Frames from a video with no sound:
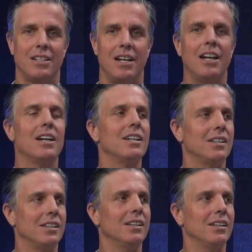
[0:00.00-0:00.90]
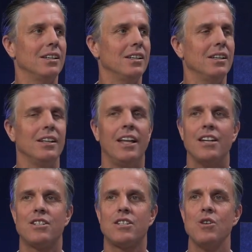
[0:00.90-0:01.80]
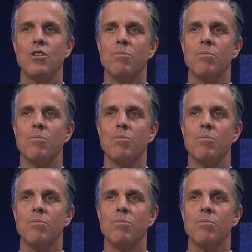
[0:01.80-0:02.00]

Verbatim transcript: This yeah. happened to me too. Or two wow.